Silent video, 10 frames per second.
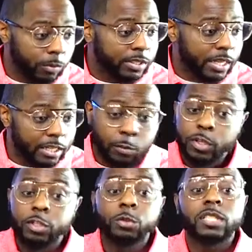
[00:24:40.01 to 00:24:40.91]
We said that
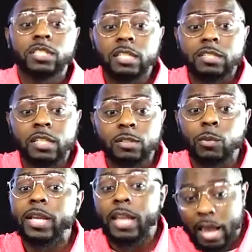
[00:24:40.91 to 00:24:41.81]
we used to teach this
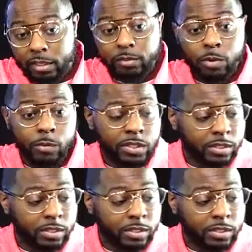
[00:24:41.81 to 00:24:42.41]
way, now this is what we